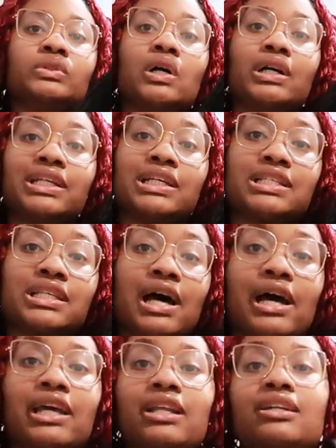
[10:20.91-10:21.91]
on this
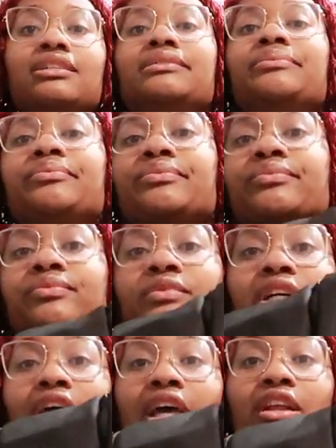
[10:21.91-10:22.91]
side
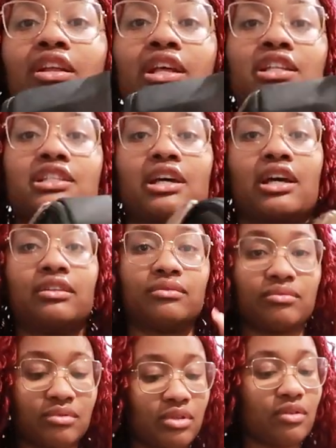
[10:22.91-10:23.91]
and on that side.
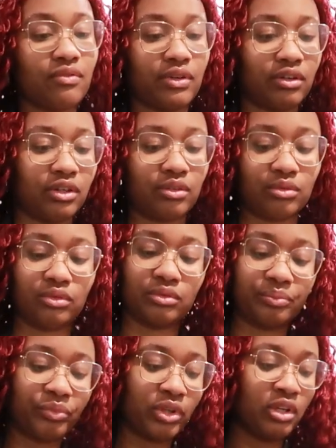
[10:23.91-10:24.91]
But very
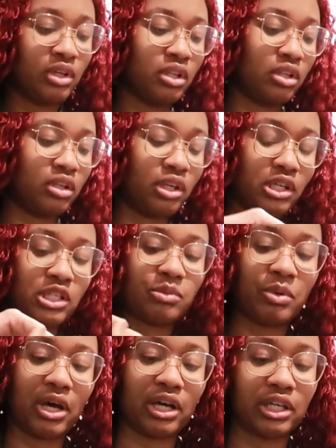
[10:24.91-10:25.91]
cool. The
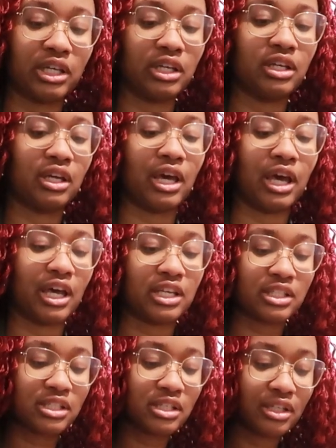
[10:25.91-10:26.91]
next pocket
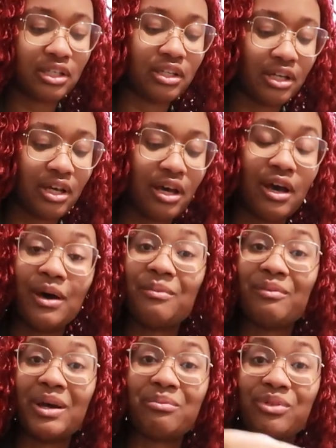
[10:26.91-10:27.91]
has my